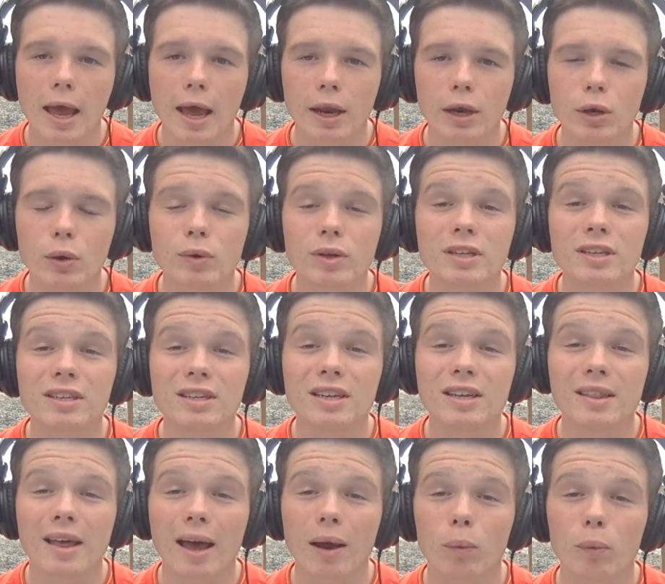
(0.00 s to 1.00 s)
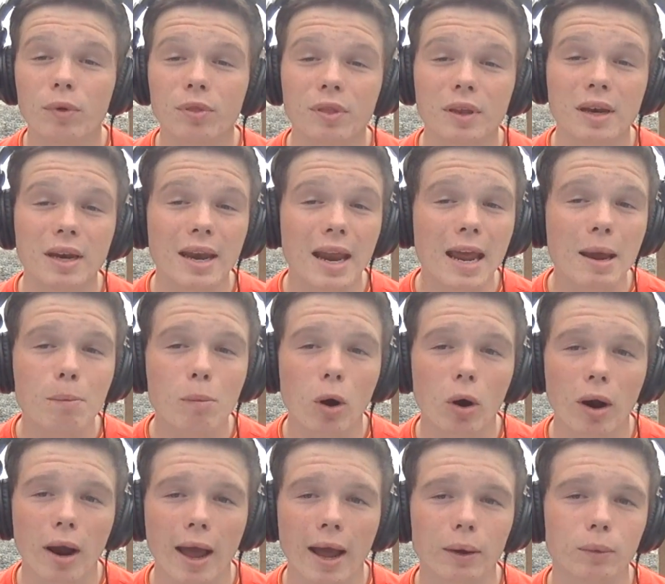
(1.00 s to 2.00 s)
And you can see that with the
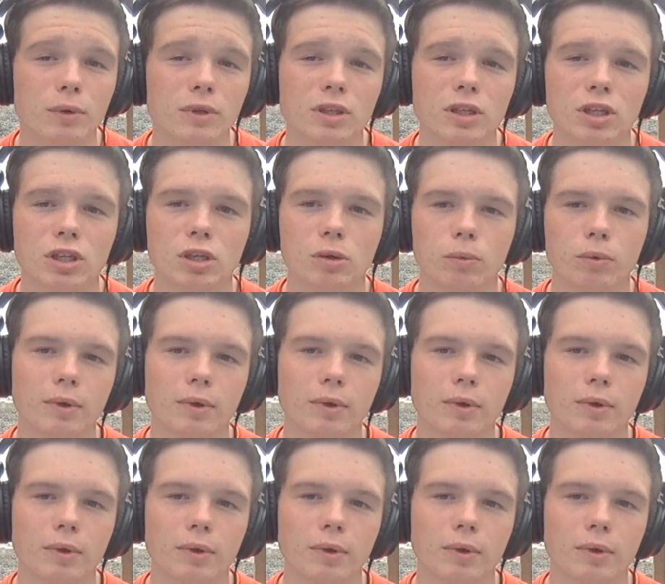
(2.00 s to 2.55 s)
Neymar acquisition,